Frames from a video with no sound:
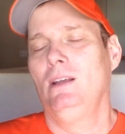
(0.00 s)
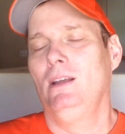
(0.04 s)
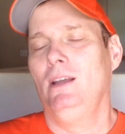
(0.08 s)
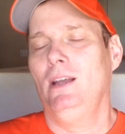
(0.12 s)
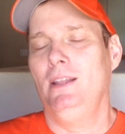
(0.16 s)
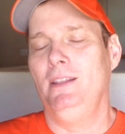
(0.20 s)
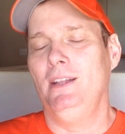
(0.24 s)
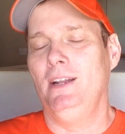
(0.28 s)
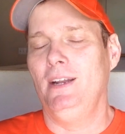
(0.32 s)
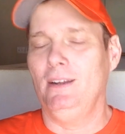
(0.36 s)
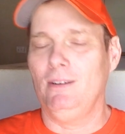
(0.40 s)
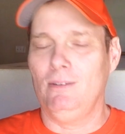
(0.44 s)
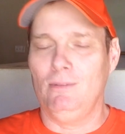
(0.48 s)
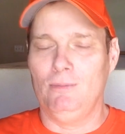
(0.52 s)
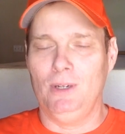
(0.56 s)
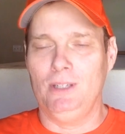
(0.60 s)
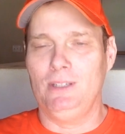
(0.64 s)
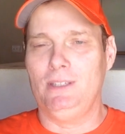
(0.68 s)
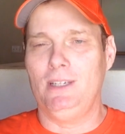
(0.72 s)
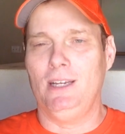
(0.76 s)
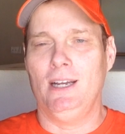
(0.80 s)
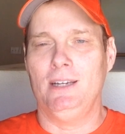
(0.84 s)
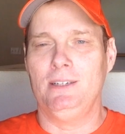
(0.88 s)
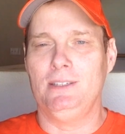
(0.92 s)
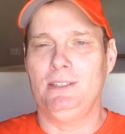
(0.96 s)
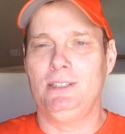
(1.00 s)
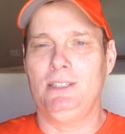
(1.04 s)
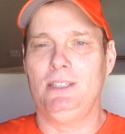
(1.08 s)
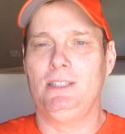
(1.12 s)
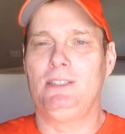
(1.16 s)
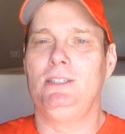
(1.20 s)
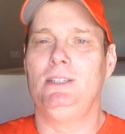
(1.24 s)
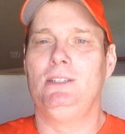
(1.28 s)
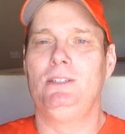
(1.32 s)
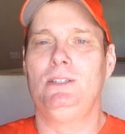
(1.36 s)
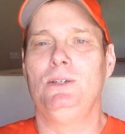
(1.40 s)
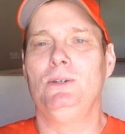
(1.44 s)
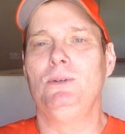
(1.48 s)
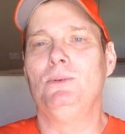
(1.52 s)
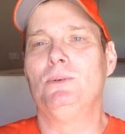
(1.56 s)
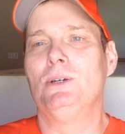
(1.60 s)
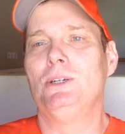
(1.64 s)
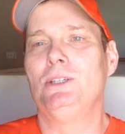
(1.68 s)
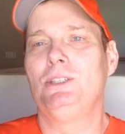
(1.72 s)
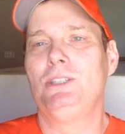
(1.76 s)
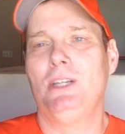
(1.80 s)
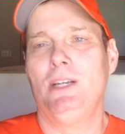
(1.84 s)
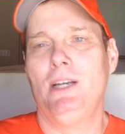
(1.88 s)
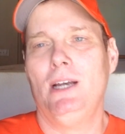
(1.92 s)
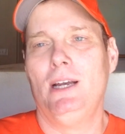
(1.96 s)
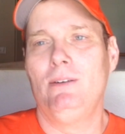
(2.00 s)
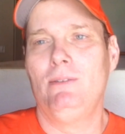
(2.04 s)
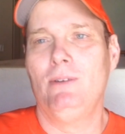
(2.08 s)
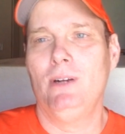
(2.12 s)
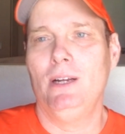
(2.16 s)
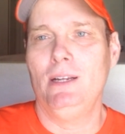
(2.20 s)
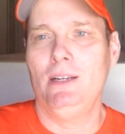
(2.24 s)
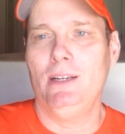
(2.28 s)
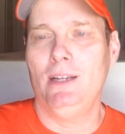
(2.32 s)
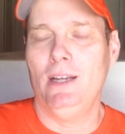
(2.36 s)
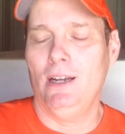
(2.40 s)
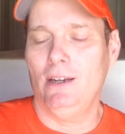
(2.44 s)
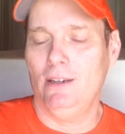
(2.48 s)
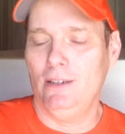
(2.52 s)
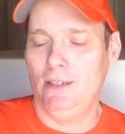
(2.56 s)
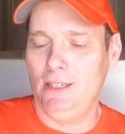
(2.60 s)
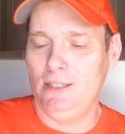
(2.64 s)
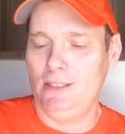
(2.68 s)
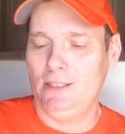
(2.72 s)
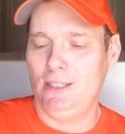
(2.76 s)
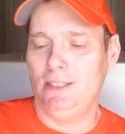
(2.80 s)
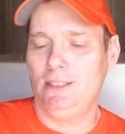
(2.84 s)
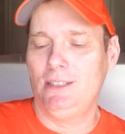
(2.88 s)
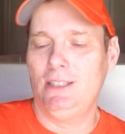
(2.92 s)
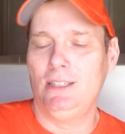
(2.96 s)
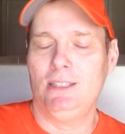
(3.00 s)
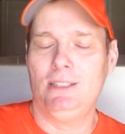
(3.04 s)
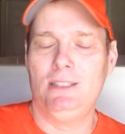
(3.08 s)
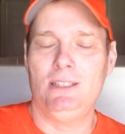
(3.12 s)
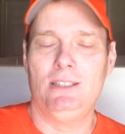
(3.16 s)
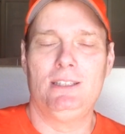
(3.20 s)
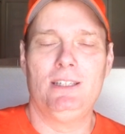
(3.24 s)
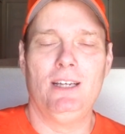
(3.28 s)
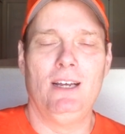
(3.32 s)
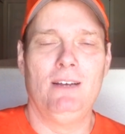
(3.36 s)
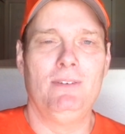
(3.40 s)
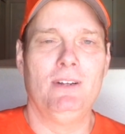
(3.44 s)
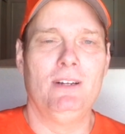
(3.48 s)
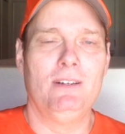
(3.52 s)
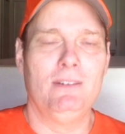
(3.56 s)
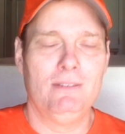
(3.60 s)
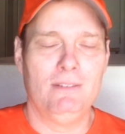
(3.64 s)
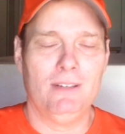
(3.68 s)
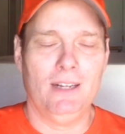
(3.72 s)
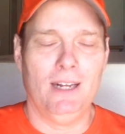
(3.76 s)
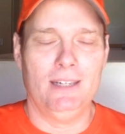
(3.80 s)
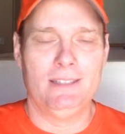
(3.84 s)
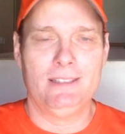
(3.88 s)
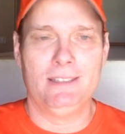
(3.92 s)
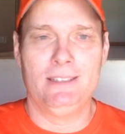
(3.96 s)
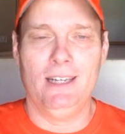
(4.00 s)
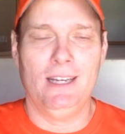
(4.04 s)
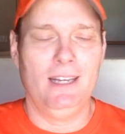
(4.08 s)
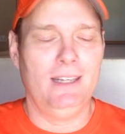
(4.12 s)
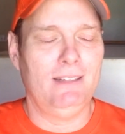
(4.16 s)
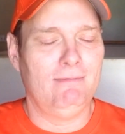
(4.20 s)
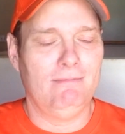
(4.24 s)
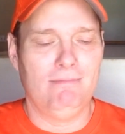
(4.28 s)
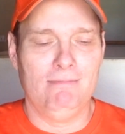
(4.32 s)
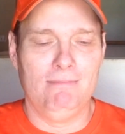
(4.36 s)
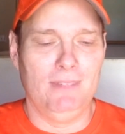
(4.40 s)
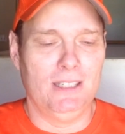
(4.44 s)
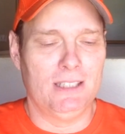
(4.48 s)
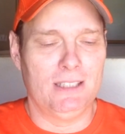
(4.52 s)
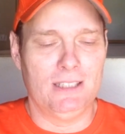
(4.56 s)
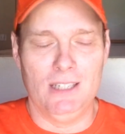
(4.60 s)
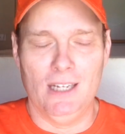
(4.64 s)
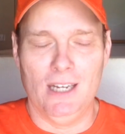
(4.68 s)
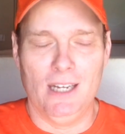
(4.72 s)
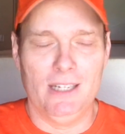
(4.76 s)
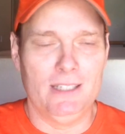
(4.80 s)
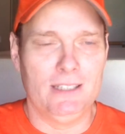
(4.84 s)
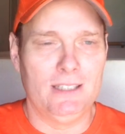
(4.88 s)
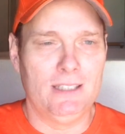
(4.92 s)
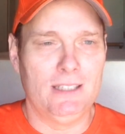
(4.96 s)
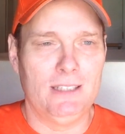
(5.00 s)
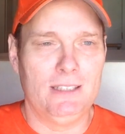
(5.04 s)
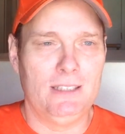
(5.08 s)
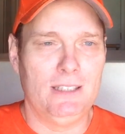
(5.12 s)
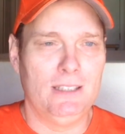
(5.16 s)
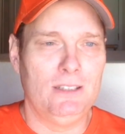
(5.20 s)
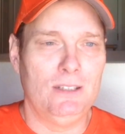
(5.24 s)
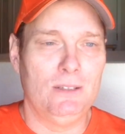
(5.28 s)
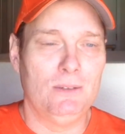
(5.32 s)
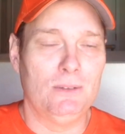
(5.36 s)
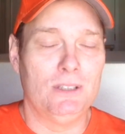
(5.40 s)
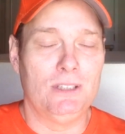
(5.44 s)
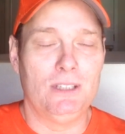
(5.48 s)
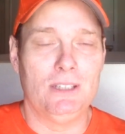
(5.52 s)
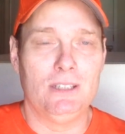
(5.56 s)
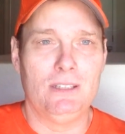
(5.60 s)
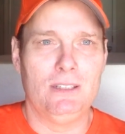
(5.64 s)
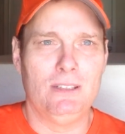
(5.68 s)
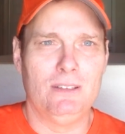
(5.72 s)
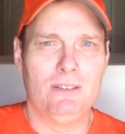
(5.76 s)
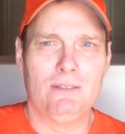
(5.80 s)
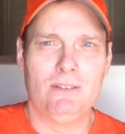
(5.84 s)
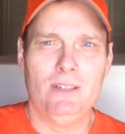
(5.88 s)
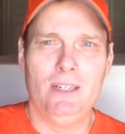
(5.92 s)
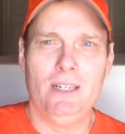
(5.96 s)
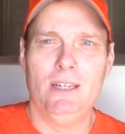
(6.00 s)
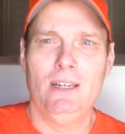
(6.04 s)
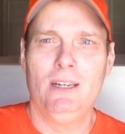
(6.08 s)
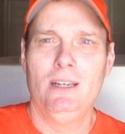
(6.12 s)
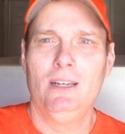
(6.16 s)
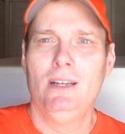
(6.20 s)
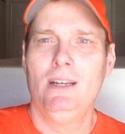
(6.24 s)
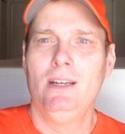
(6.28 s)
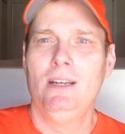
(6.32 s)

And then it went down to 62 where it's at right now. He said 67 last night. It's not. It's 62 or 63.